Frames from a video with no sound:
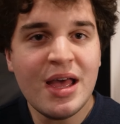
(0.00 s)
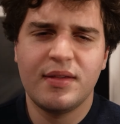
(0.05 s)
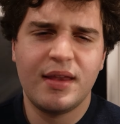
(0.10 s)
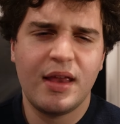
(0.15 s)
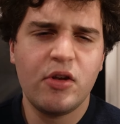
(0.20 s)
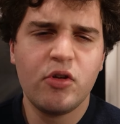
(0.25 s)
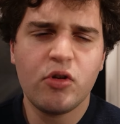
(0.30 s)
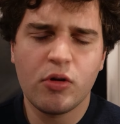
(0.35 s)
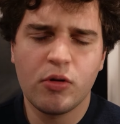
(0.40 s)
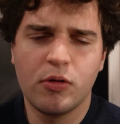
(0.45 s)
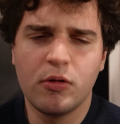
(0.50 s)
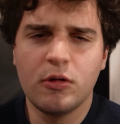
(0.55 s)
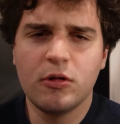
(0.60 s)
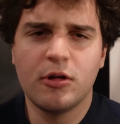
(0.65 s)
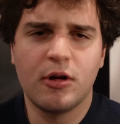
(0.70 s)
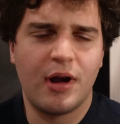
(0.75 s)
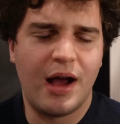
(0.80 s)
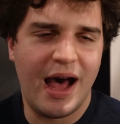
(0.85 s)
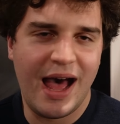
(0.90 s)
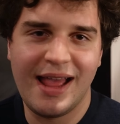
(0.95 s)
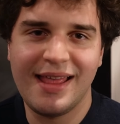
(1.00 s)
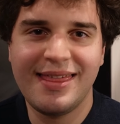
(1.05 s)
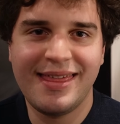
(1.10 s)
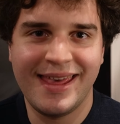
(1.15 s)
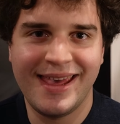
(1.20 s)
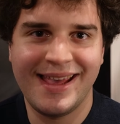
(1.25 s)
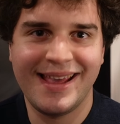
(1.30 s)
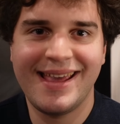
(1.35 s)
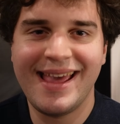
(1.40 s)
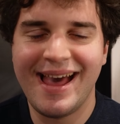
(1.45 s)
Sandra Hüller, I
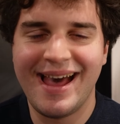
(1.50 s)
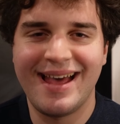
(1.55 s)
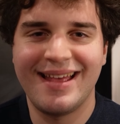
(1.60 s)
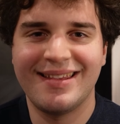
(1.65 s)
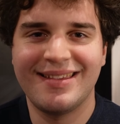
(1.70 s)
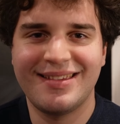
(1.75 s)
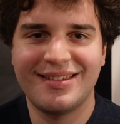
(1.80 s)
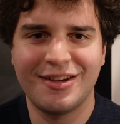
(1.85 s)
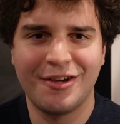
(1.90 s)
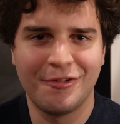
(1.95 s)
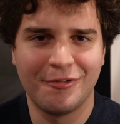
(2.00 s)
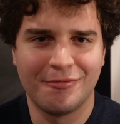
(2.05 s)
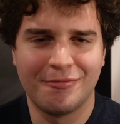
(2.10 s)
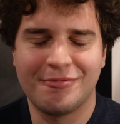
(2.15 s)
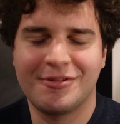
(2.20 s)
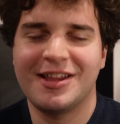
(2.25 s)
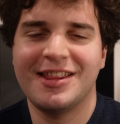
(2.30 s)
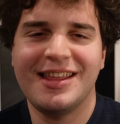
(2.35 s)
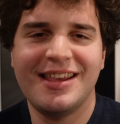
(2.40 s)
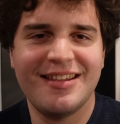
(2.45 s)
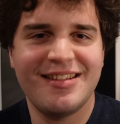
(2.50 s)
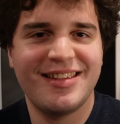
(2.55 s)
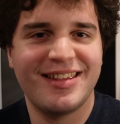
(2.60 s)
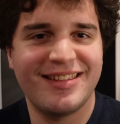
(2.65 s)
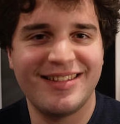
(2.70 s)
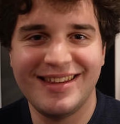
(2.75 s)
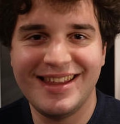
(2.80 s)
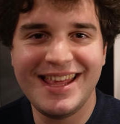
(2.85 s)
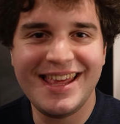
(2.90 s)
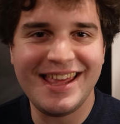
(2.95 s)
think, has a really
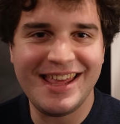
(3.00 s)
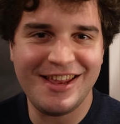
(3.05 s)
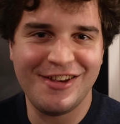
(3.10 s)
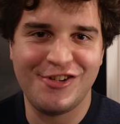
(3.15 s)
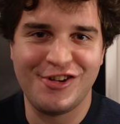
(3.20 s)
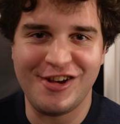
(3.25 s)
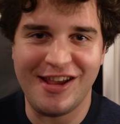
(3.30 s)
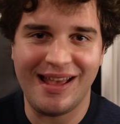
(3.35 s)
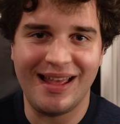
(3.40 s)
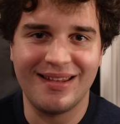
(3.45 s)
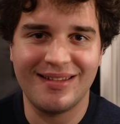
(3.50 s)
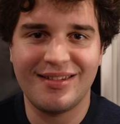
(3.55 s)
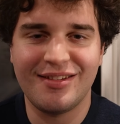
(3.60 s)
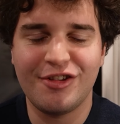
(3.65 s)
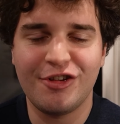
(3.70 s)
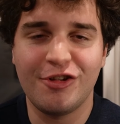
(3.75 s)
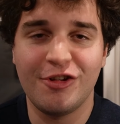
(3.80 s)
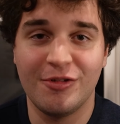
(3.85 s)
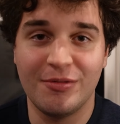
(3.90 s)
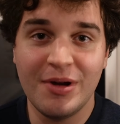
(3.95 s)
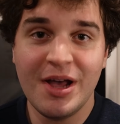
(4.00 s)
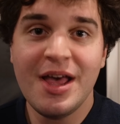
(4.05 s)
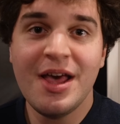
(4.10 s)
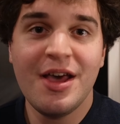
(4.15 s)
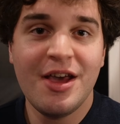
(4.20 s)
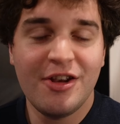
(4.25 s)
sneaky chance to